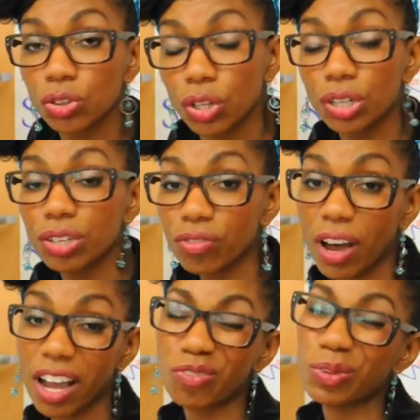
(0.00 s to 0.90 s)
to
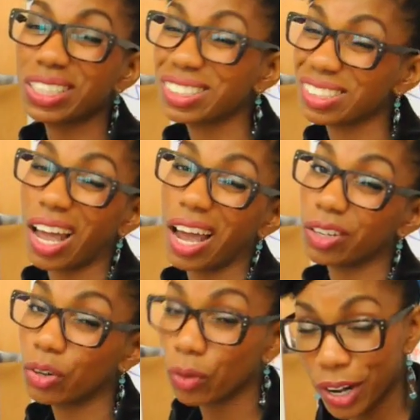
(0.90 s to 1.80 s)
35, but it's not
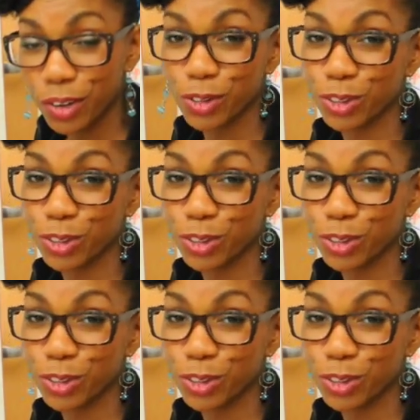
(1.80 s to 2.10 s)
greater